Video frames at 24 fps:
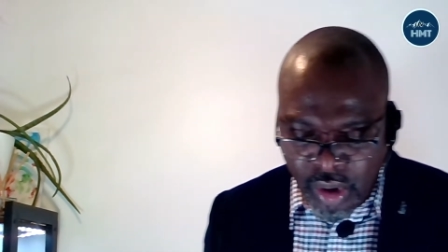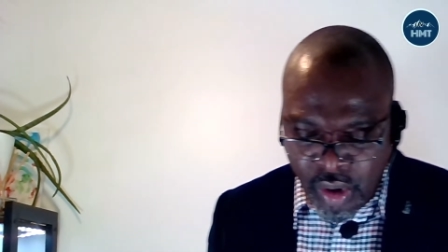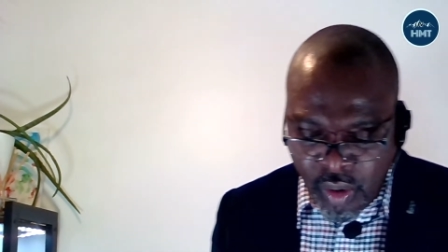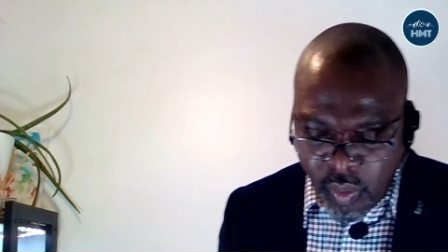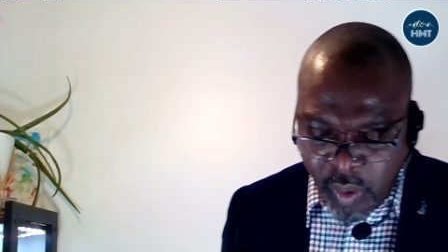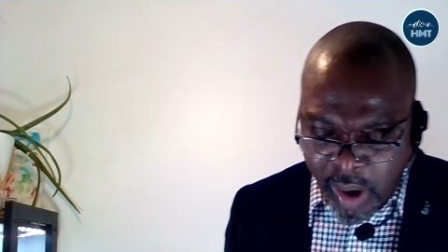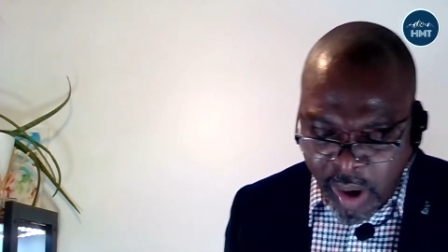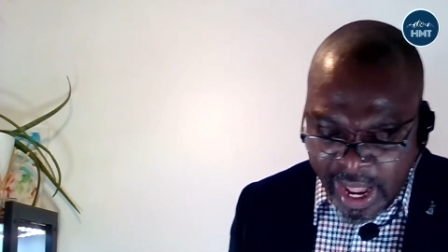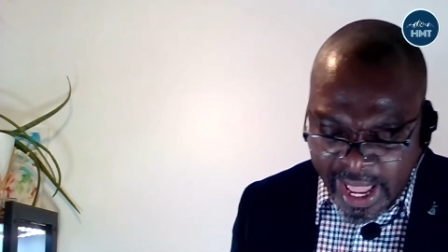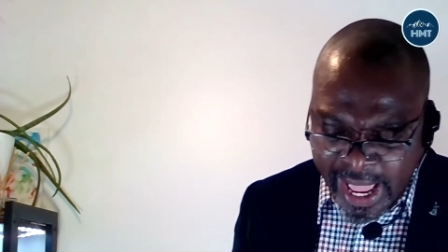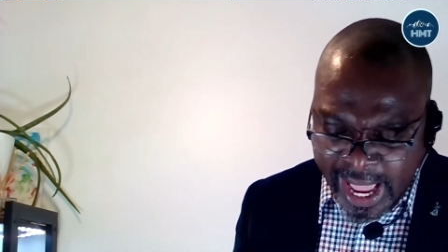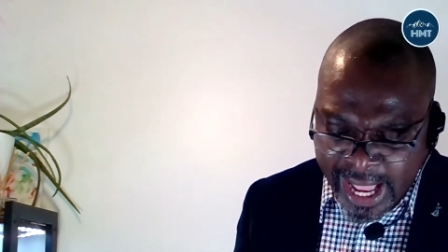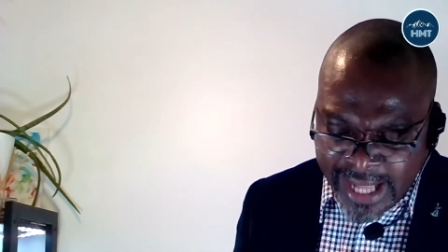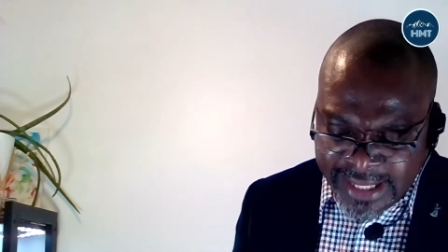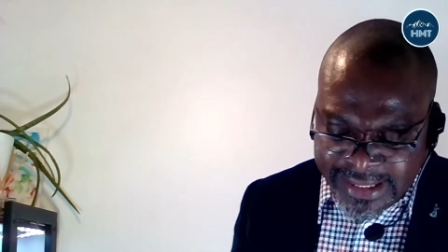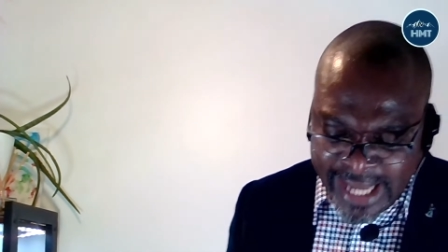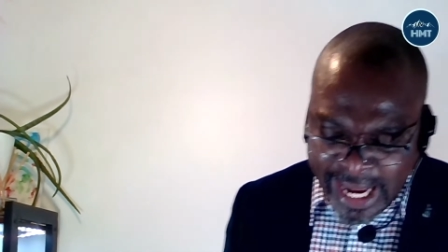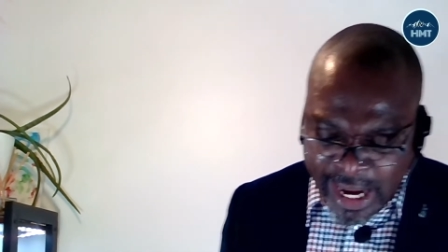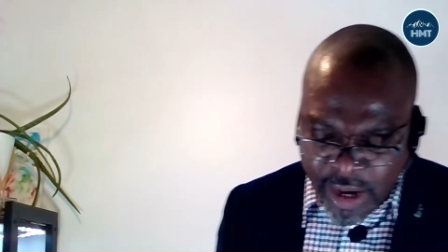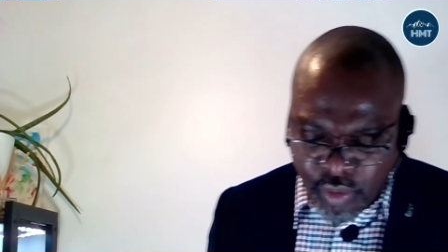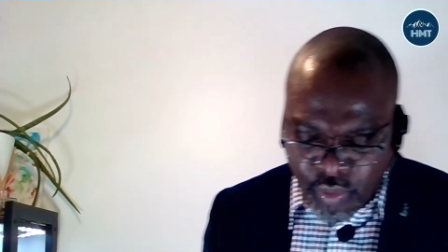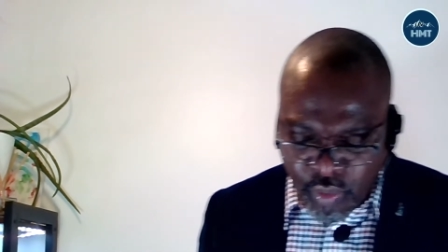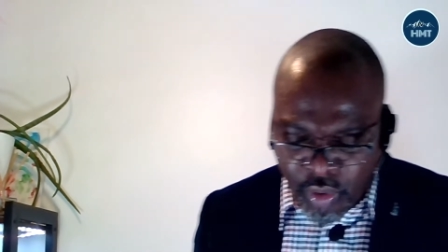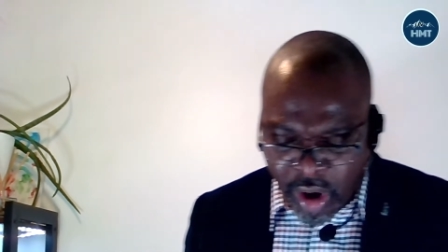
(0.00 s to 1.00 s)
Why art
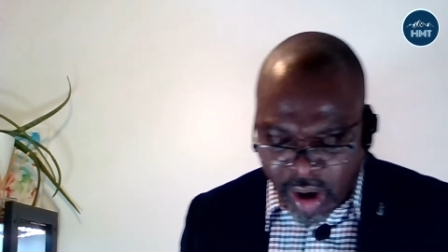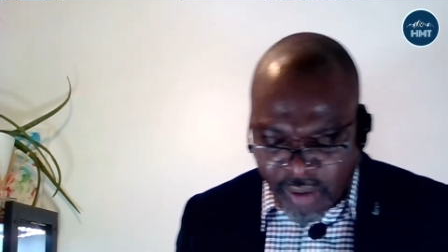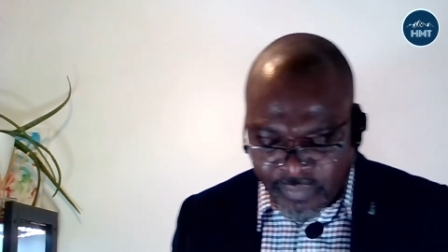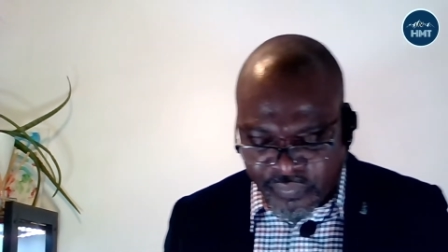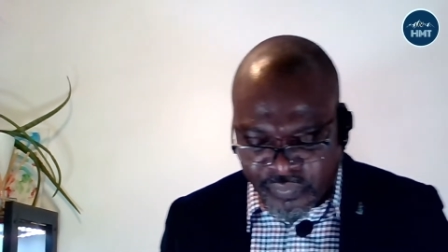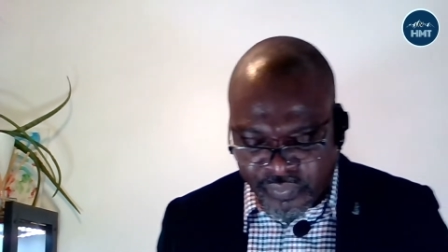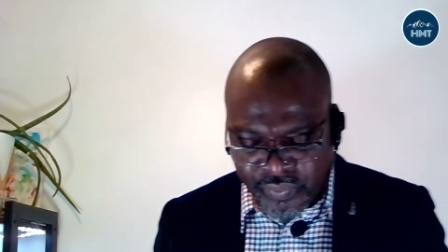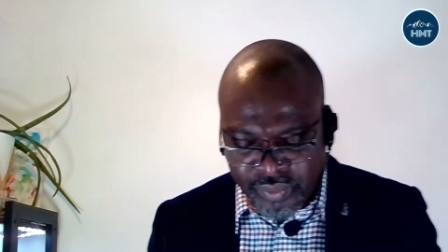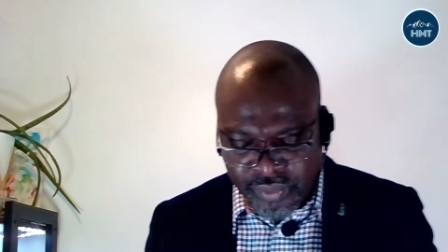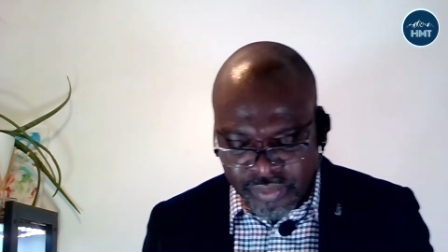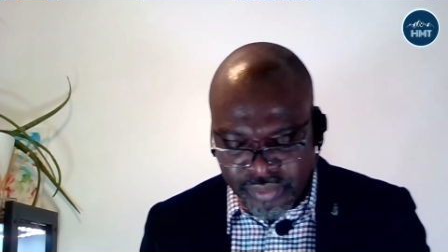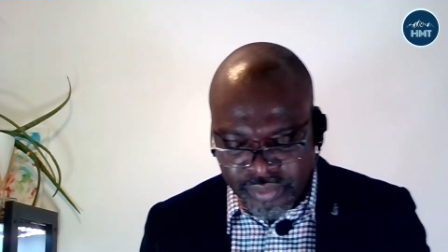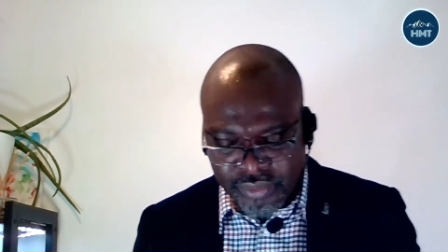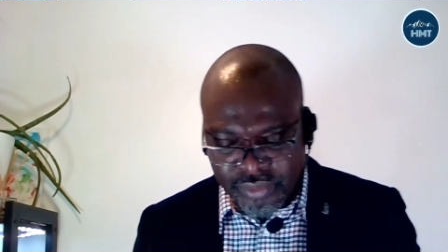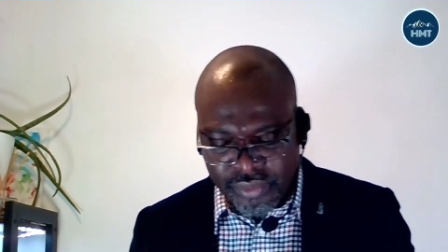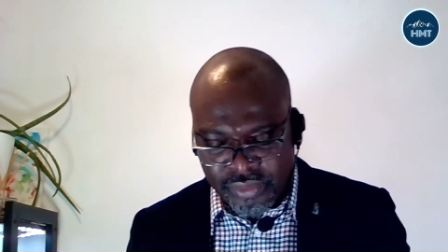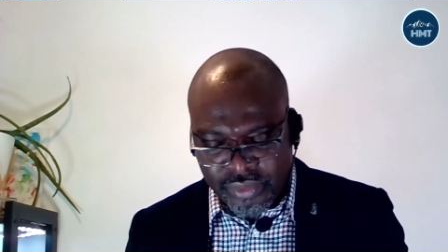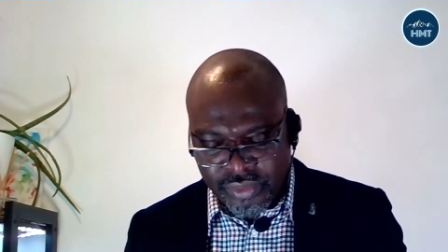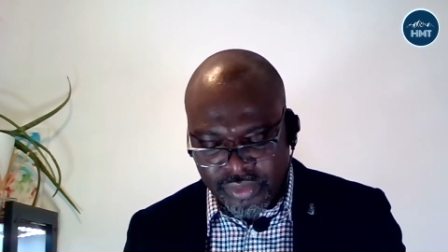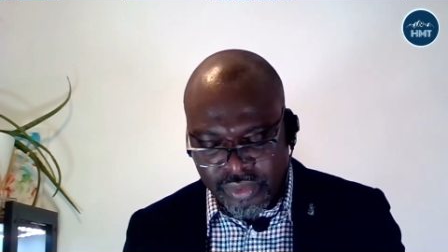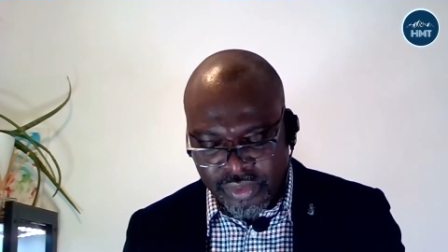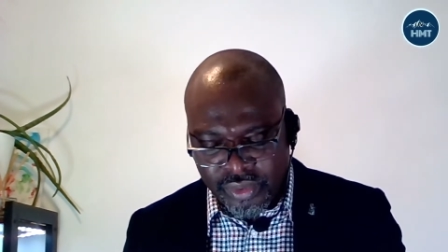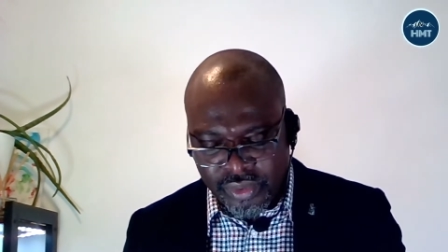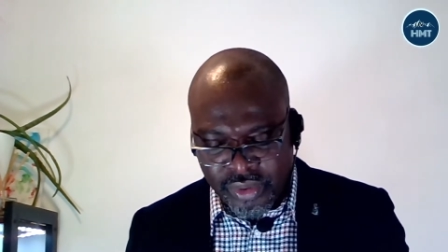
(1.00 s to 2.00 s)
thou wroth?
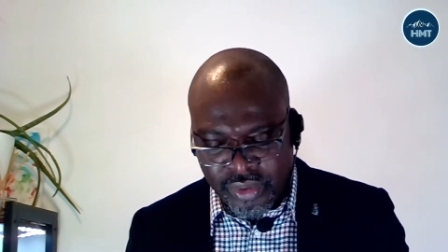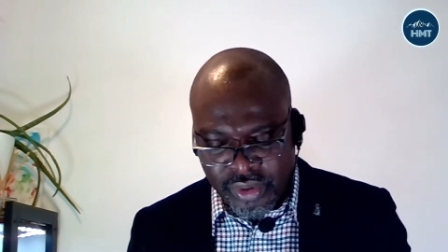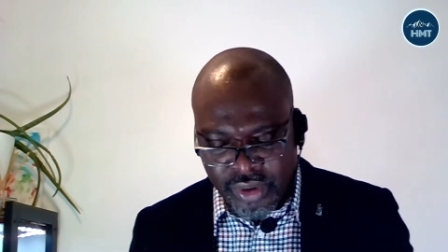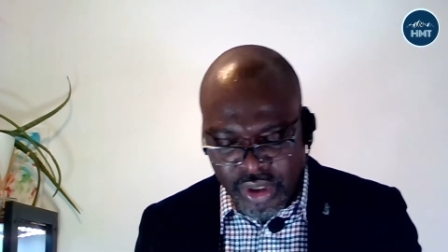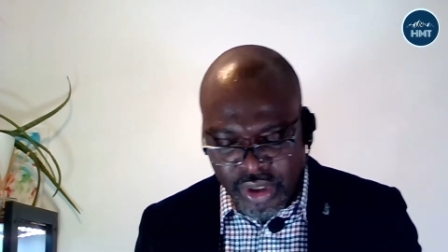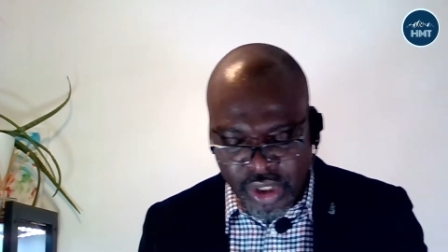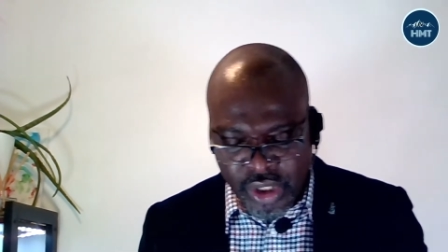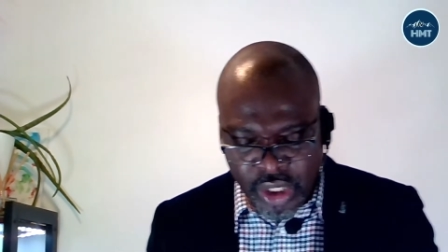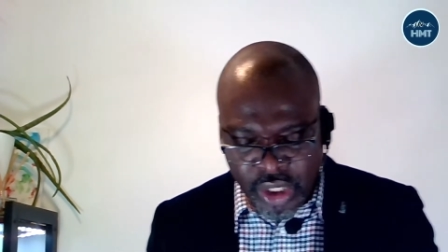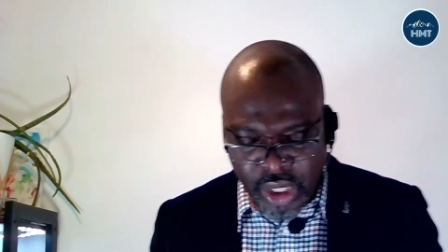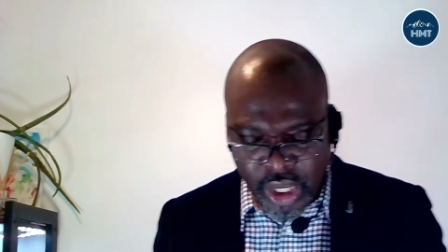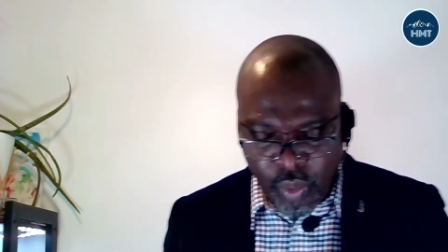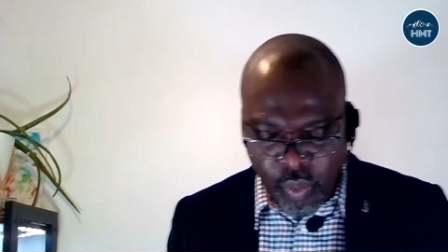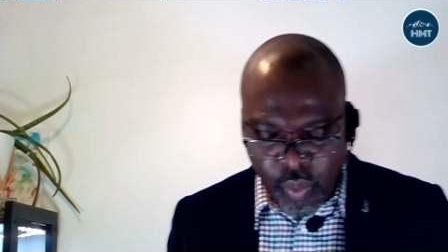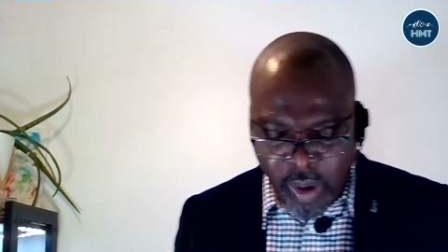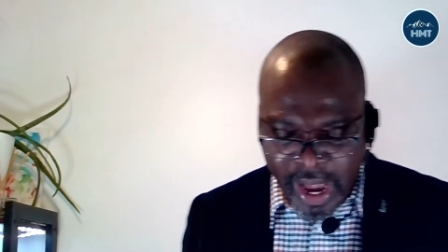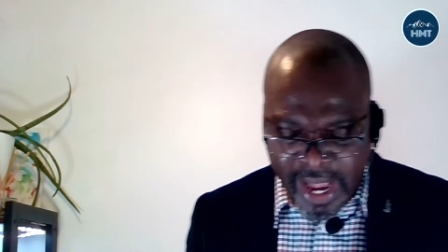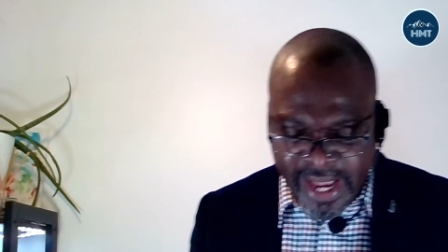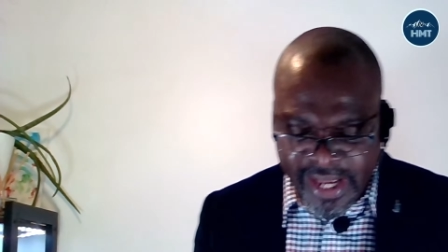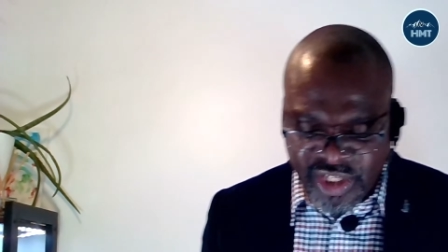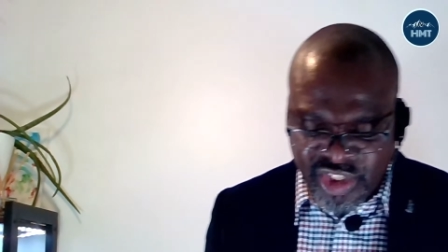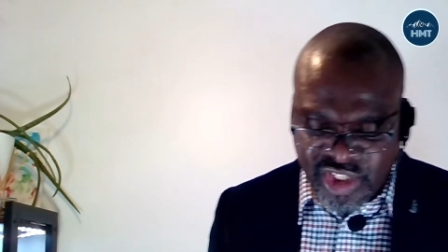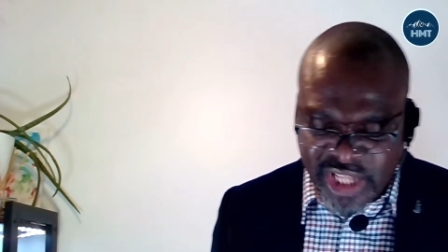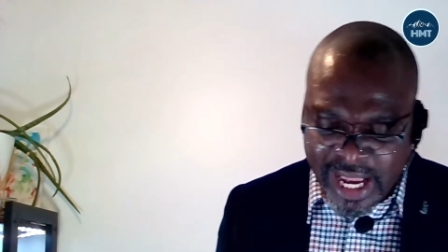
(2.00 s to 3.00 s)
And
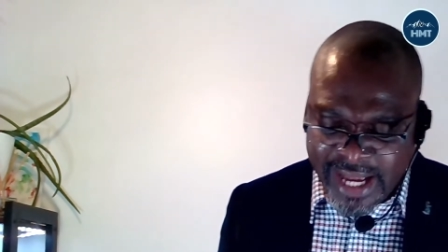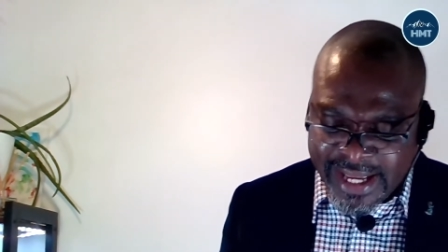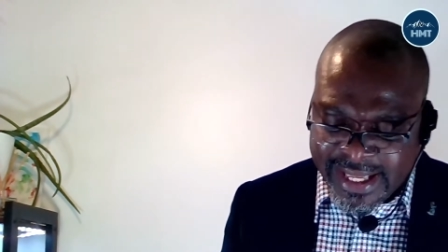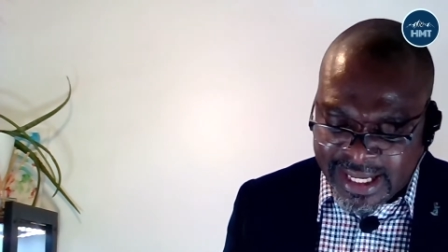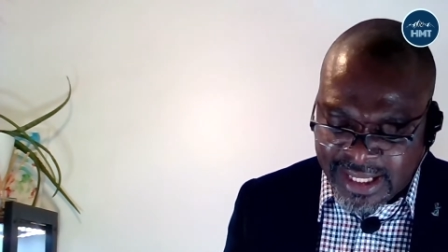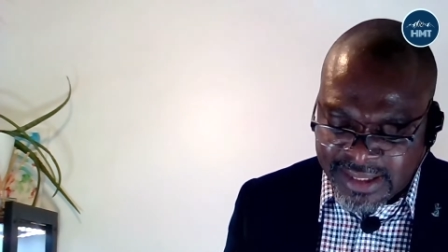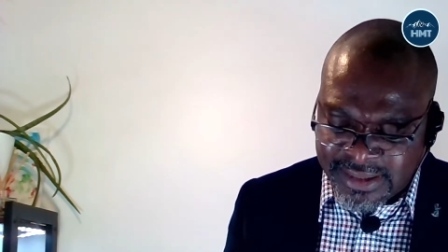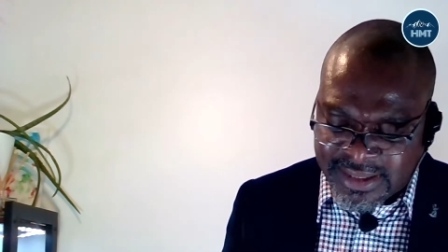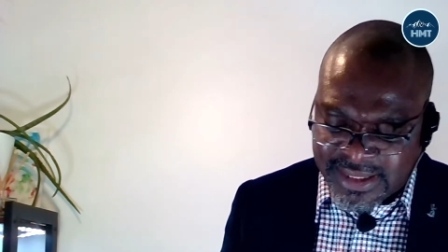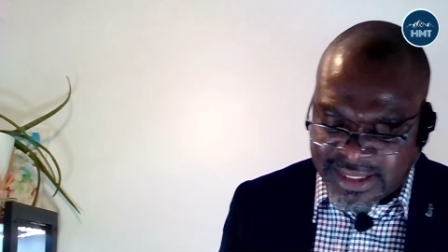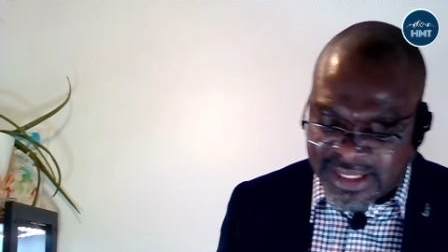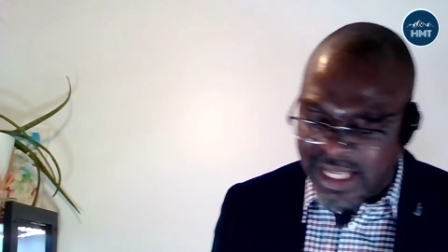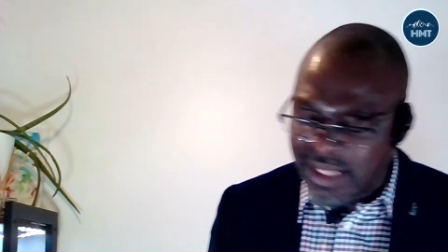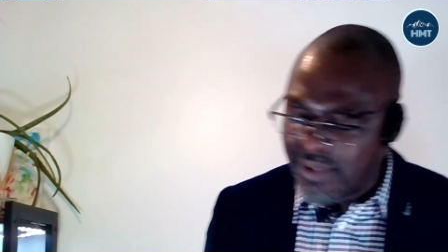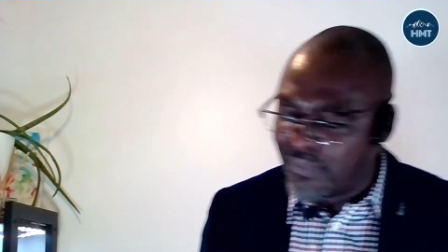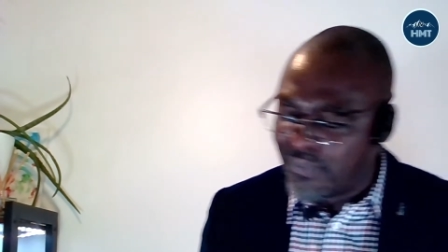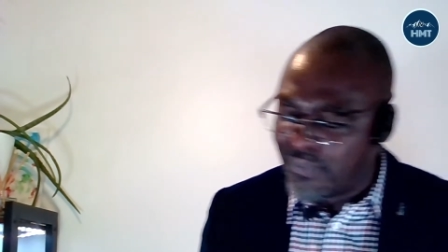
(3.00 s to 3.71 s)
why is that continent